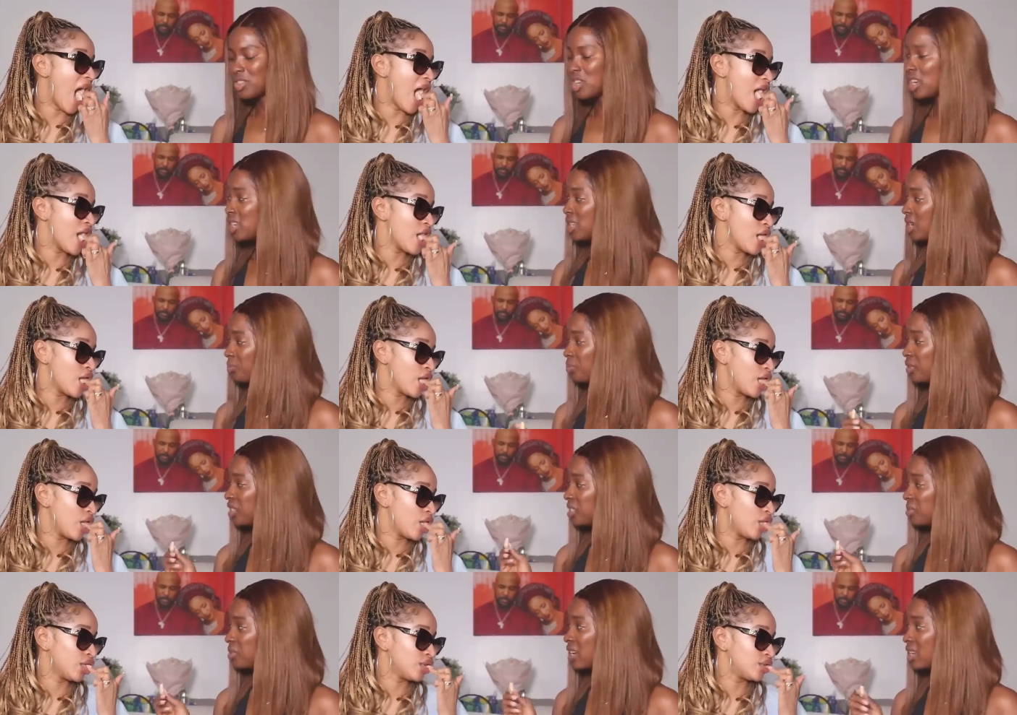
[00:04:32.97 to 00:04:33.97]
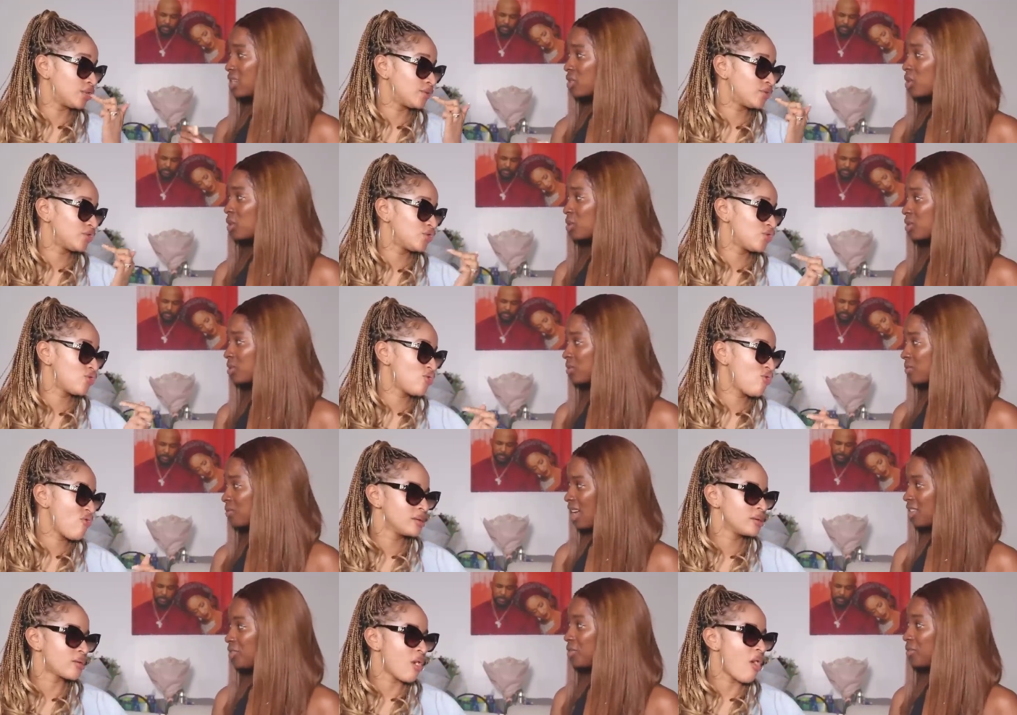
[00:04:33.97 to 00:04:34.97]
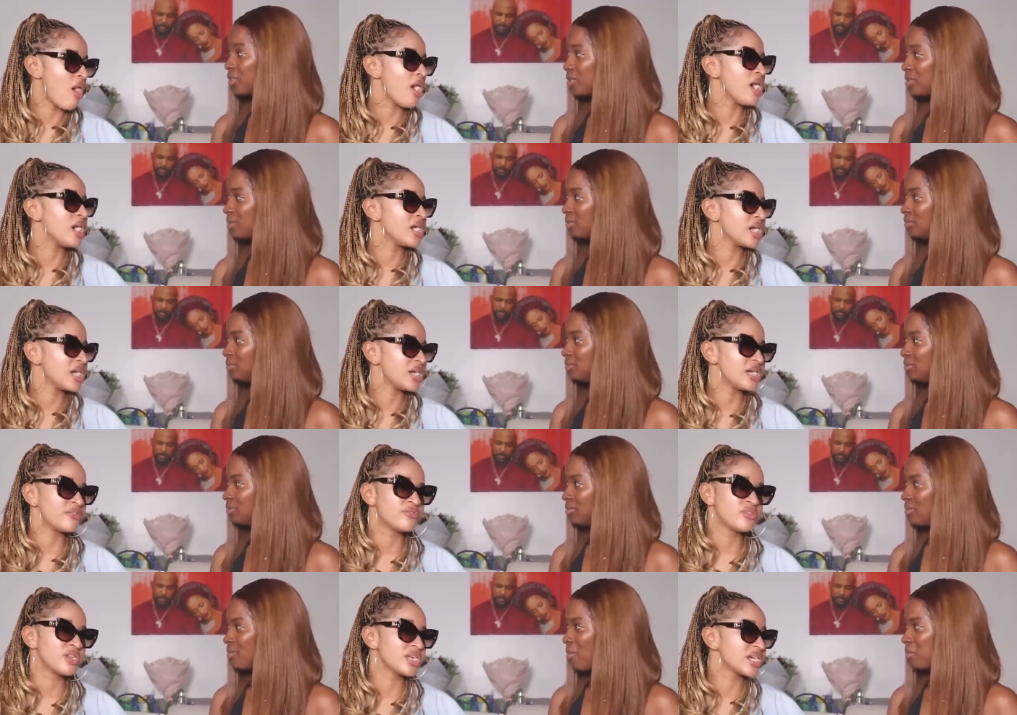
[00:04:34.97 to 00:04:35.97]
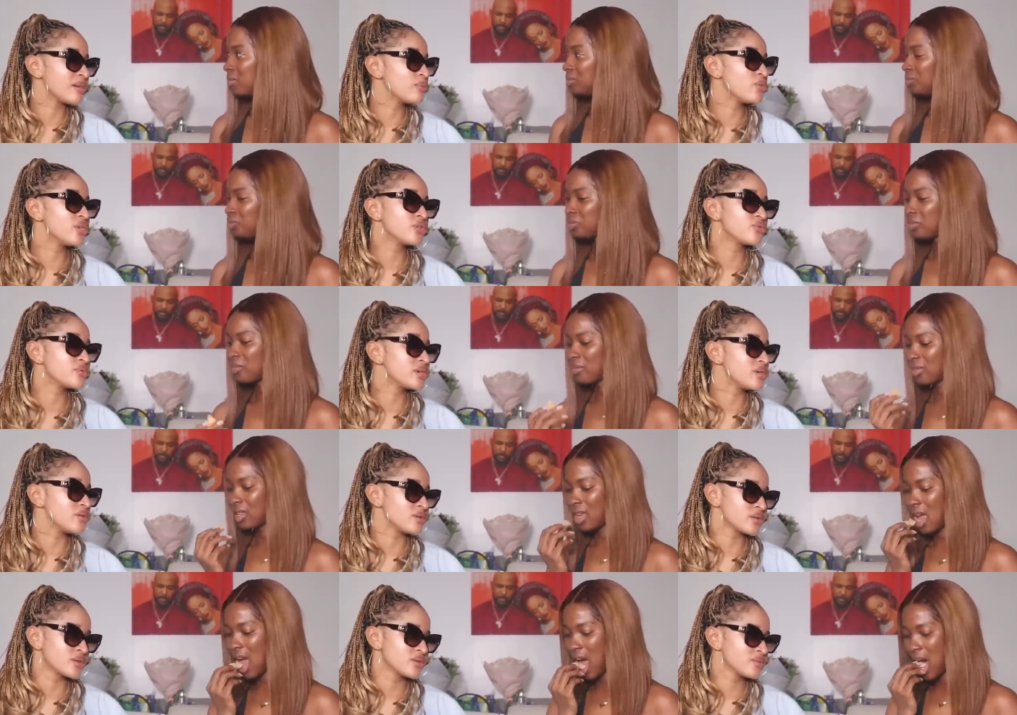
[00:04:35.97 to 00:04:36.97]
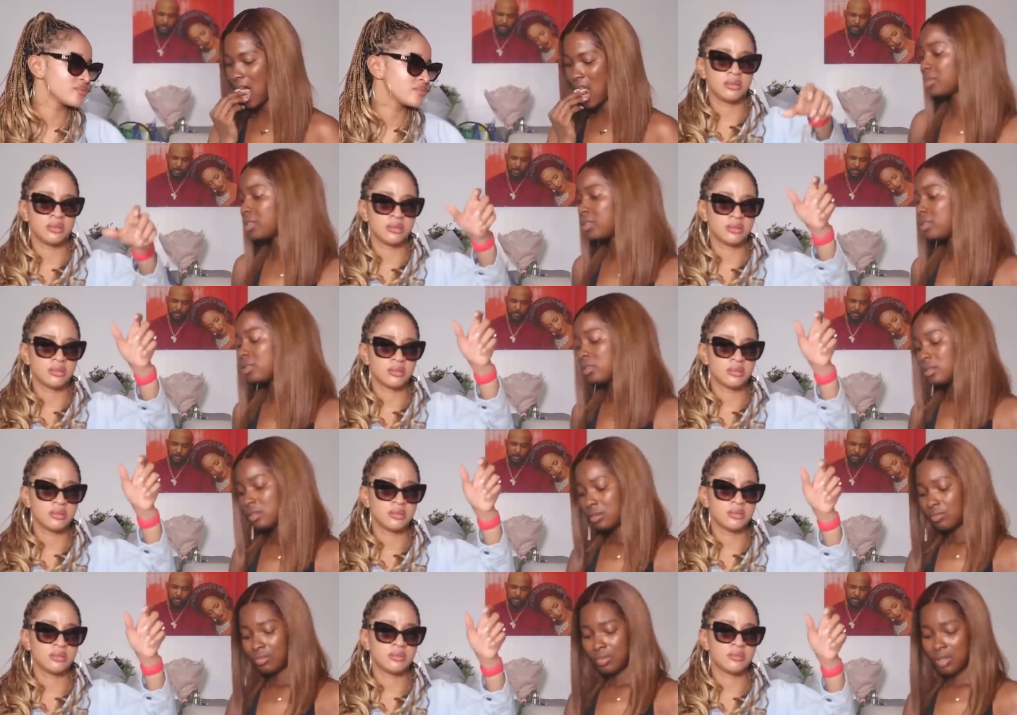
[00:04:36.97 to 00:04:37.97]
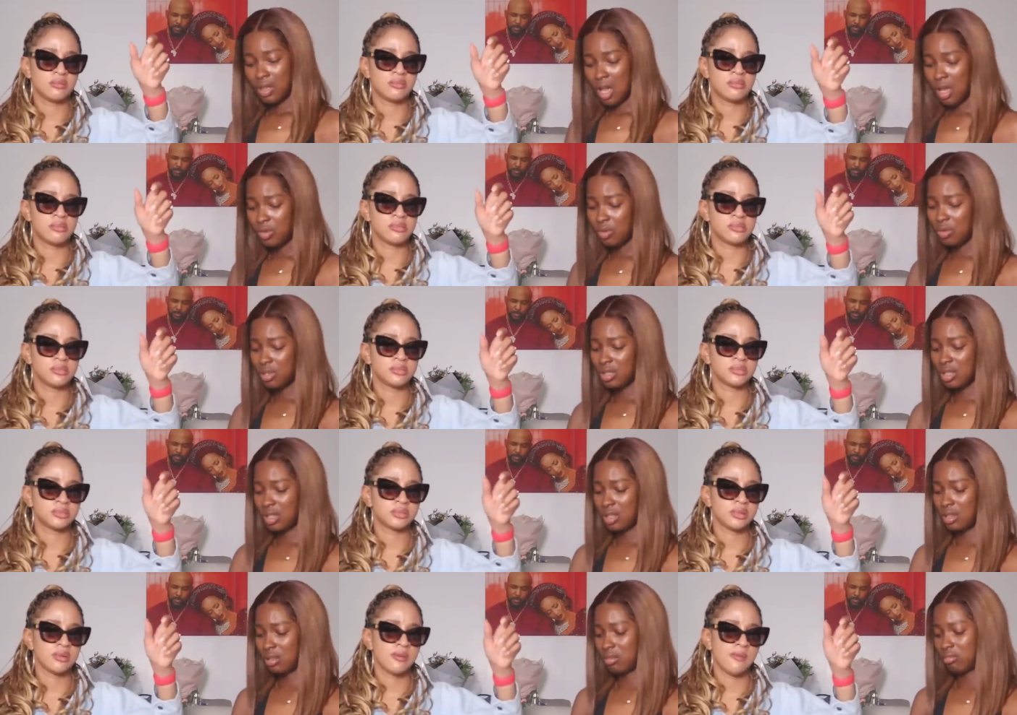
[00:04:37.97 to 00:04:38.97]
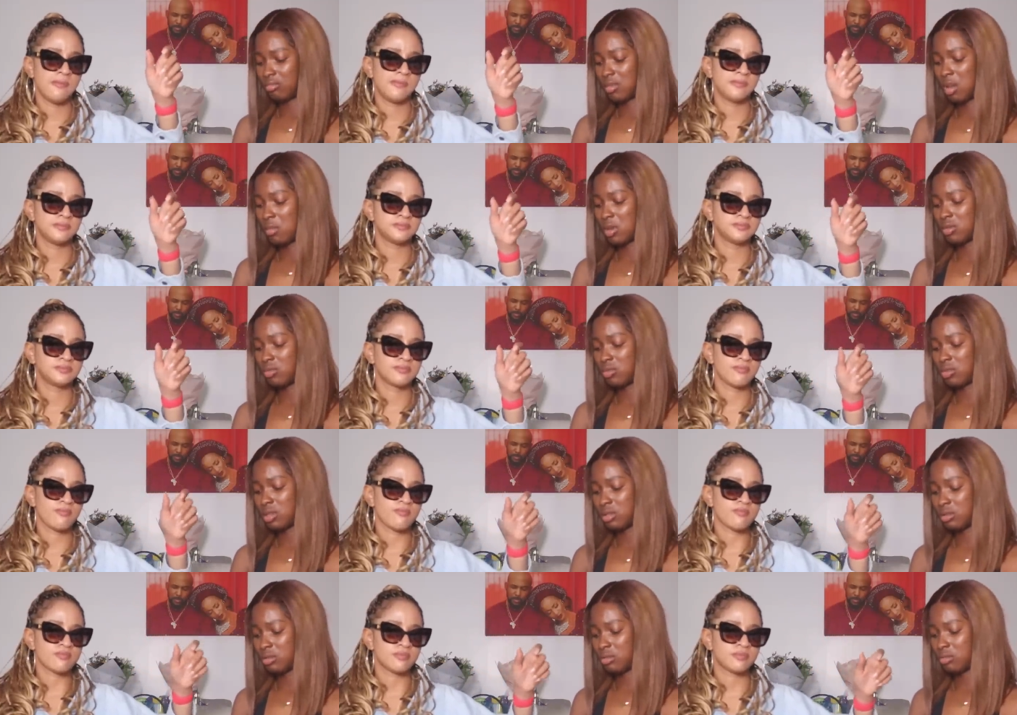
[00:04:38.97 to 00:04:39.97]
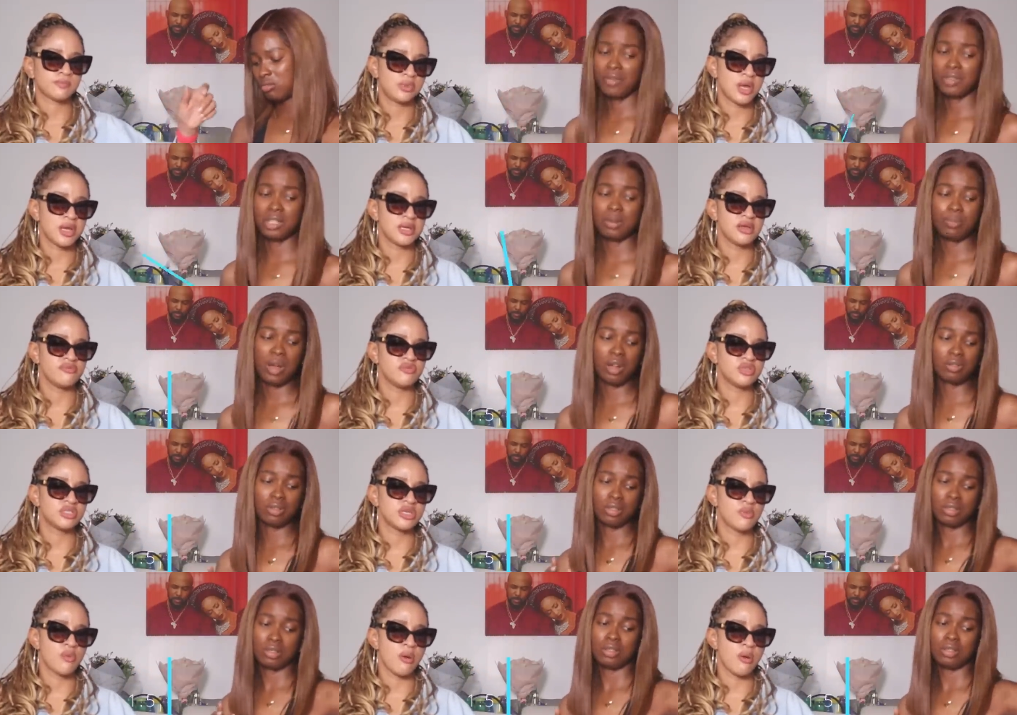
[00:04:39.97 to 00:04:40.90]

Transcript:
Speaker 1: Yeah, yep, eating bread and salt. How do you
Speaker 2: feel? I, I feel like I'm going through a lot.
Speaker 1: I don't want again. I'm annoyed. I give this a